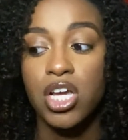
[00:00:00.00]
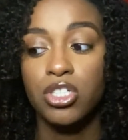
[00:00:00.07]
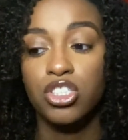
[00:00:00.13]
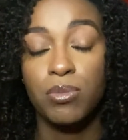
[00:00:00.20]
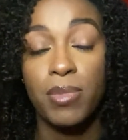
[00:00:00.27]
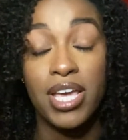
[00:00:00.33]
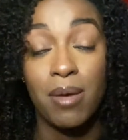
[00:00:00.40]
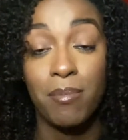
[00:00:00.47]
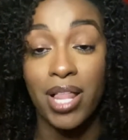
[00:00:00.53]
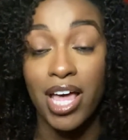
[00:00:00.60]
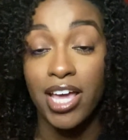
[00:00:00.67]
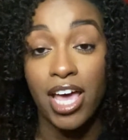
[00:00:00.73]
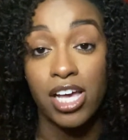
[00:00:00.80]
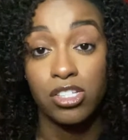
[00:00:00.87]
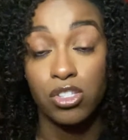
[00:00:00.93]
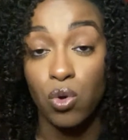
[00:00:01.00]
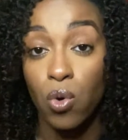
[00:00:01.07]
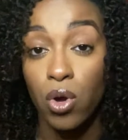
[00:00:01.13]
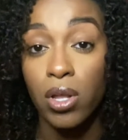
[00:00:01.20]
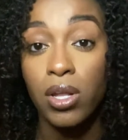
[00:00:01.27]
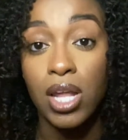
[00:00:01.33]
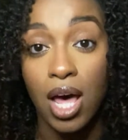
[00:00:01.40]
Jamaican black castor
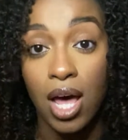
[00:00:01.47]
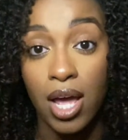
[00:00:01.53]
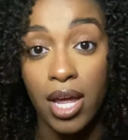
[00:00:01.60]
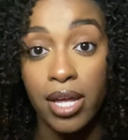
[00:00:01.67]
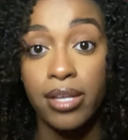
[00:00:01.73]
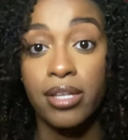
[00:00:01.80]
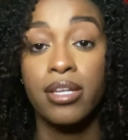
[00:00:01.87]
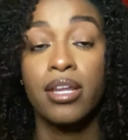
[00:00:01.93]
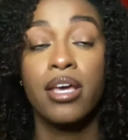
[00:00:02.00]
oil line.